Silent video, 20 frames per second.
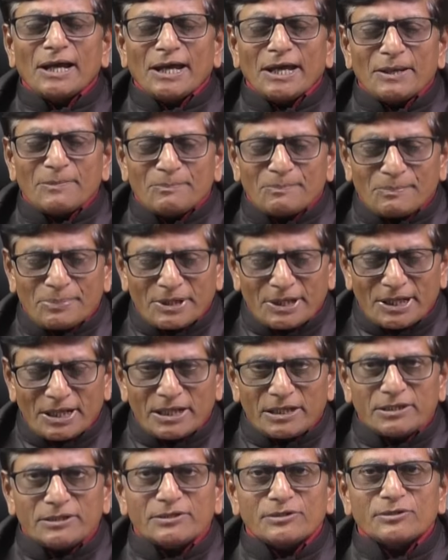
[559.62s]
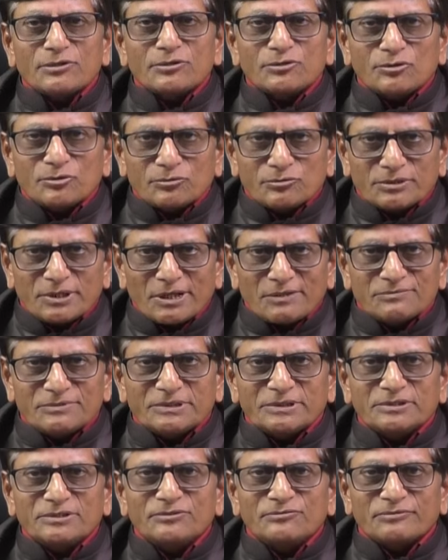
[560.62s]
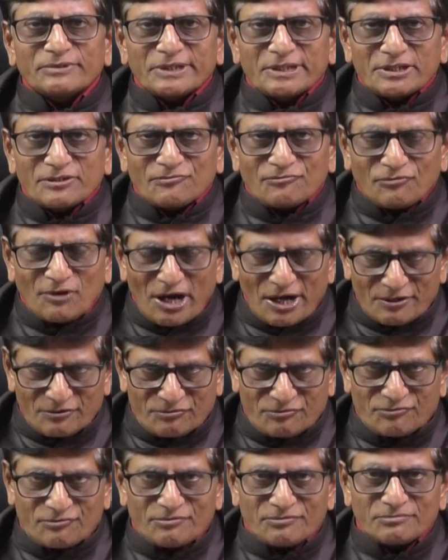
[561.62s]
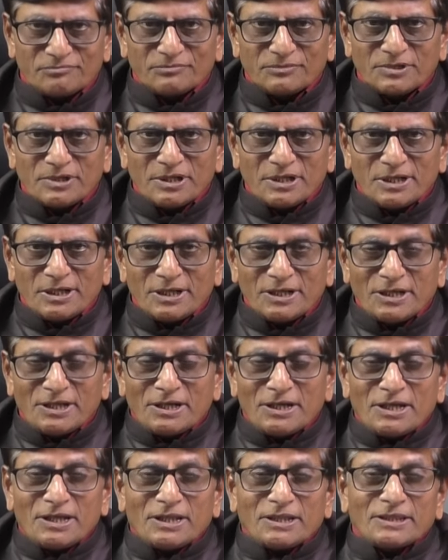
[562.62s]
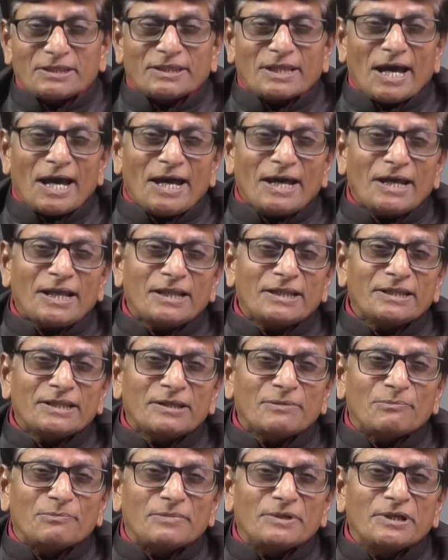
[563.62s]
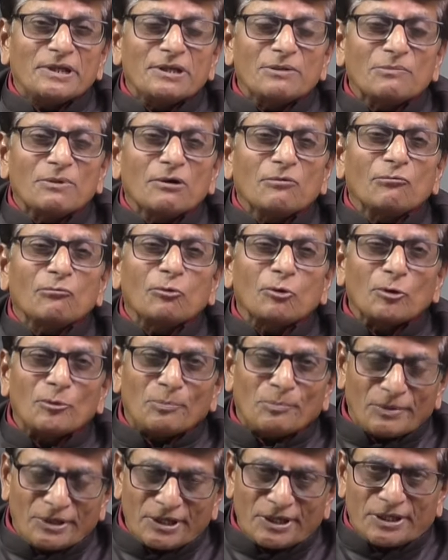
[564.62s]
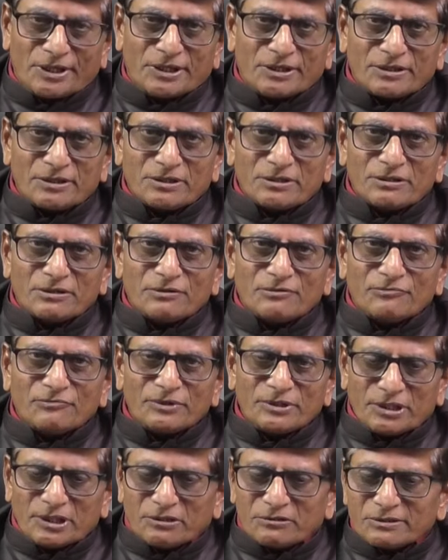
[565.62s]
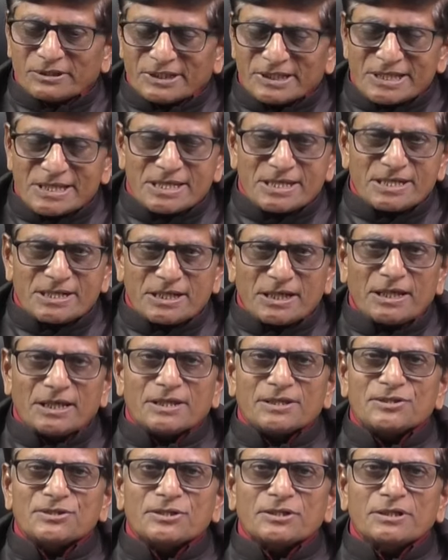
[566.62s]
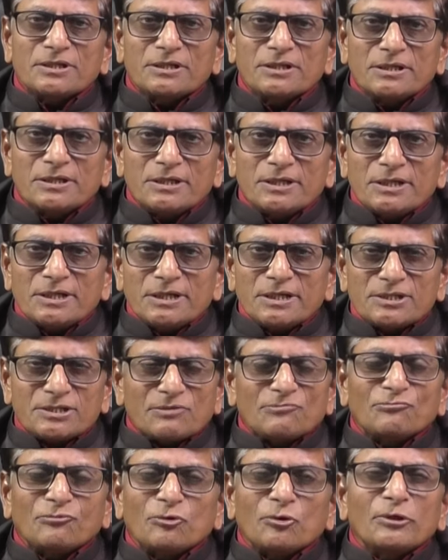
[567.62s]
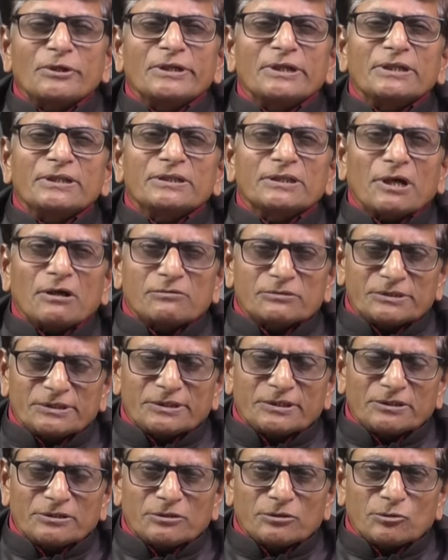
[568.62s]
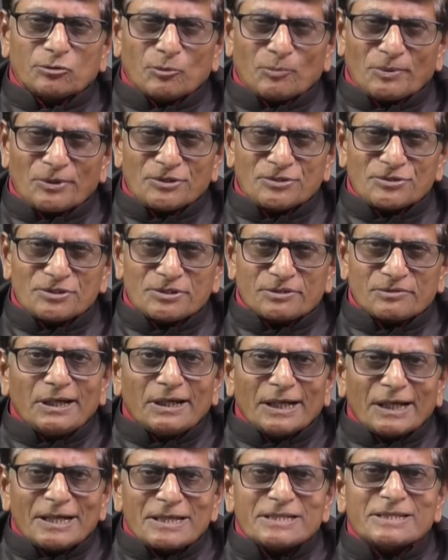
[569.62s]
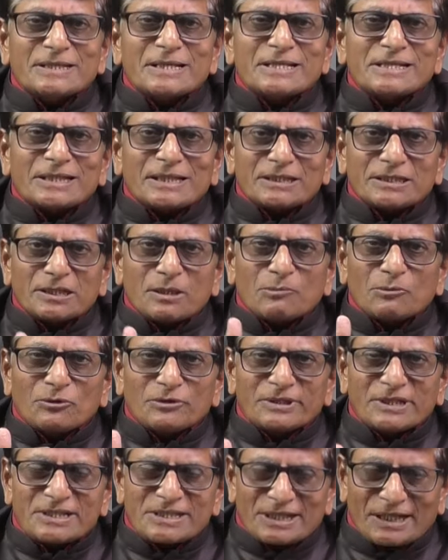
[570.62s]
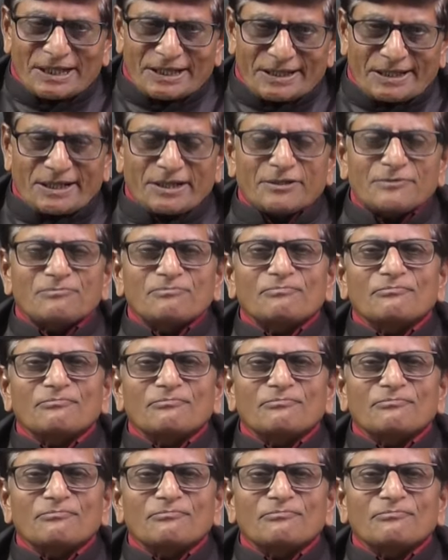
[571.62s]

April 2025, then the minimum would be, without this change, some 14,000 rupees. Let us discuss about this later.